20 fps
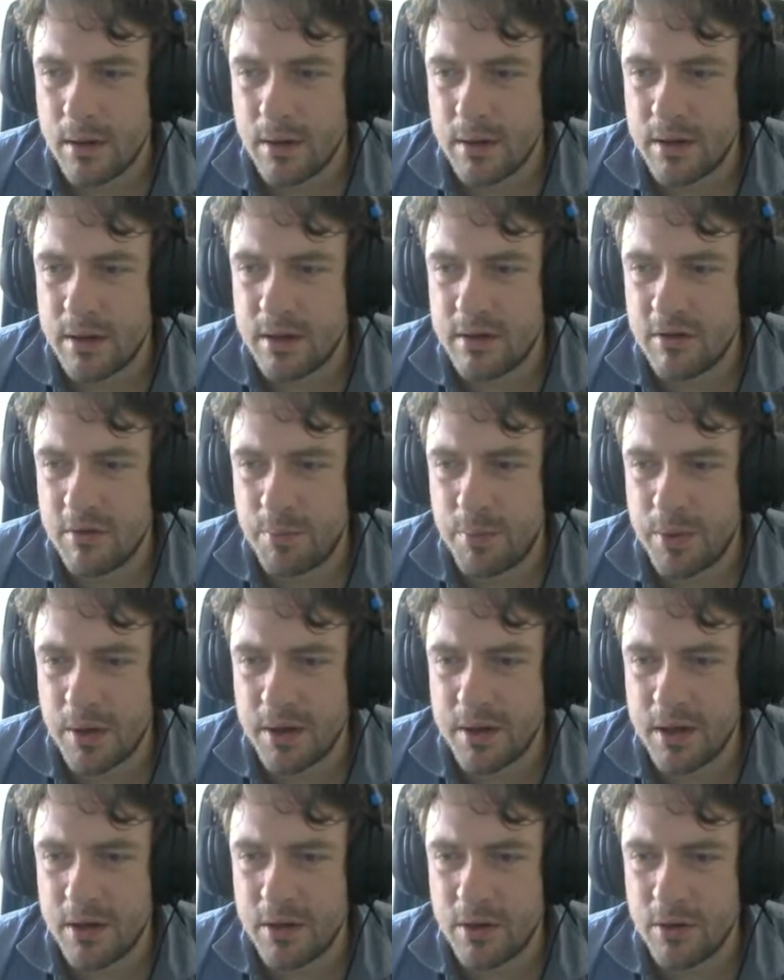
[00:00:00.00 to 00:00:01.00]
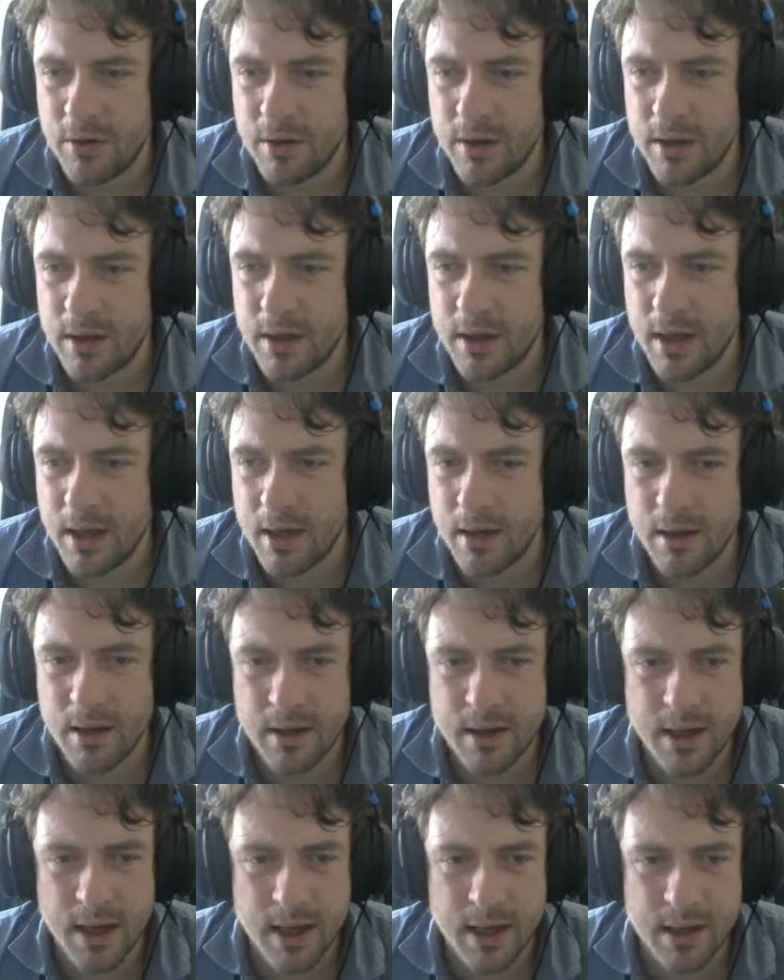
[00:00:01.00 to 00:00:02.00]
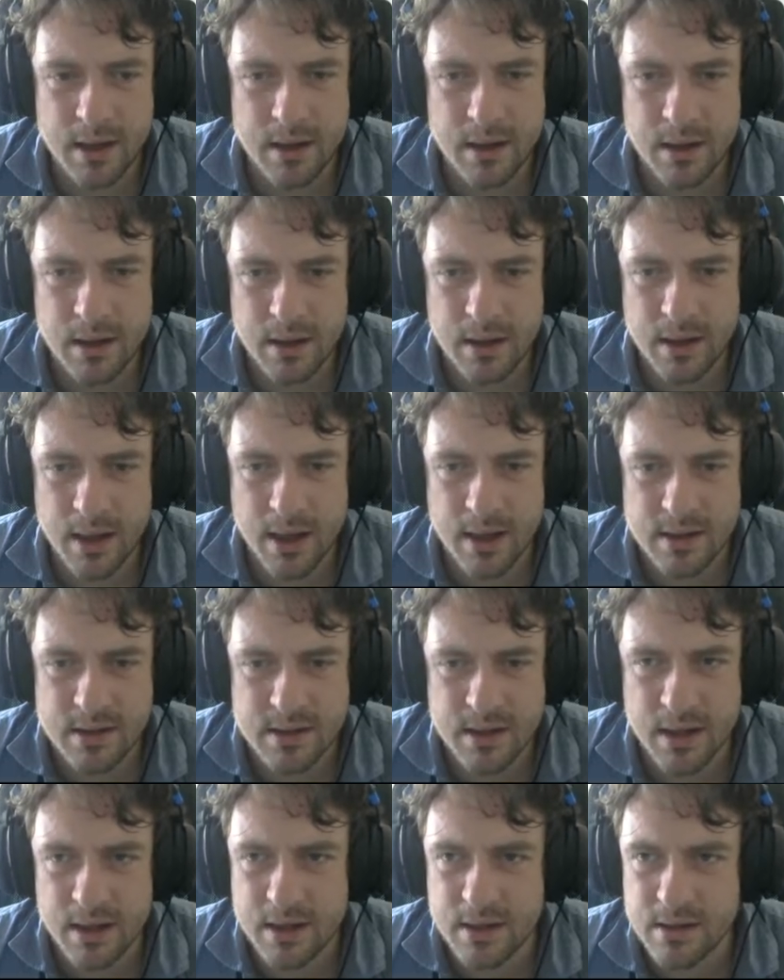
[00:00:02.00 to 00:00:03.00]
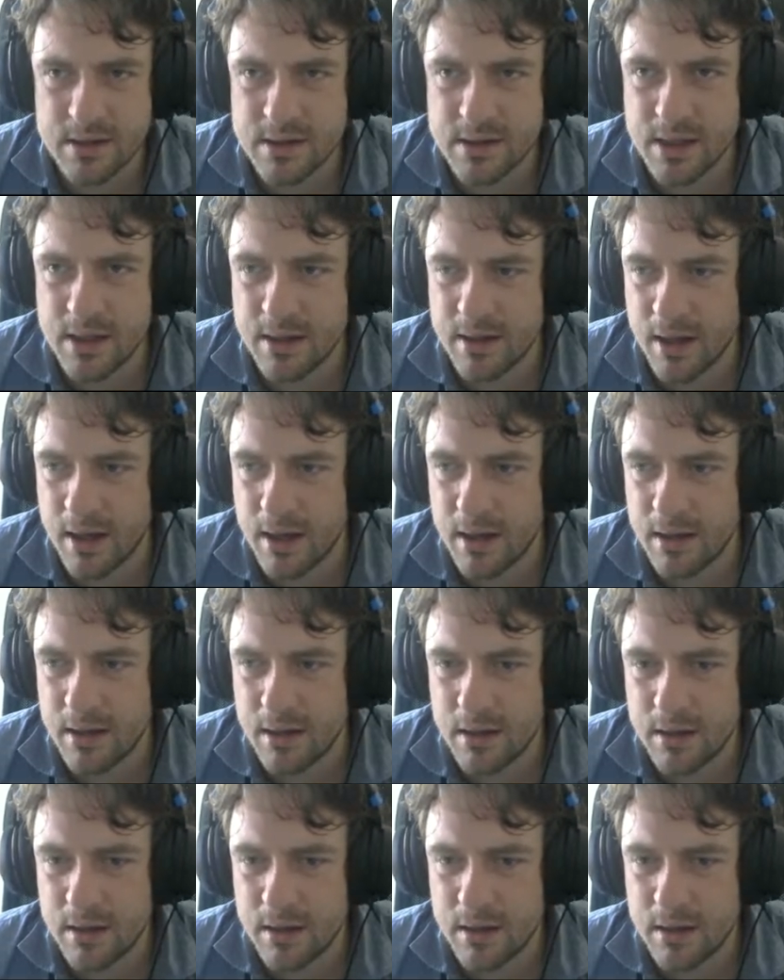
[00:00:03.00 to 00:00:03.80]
This is bloody annoying. Yeah, okay, yes, I can see that.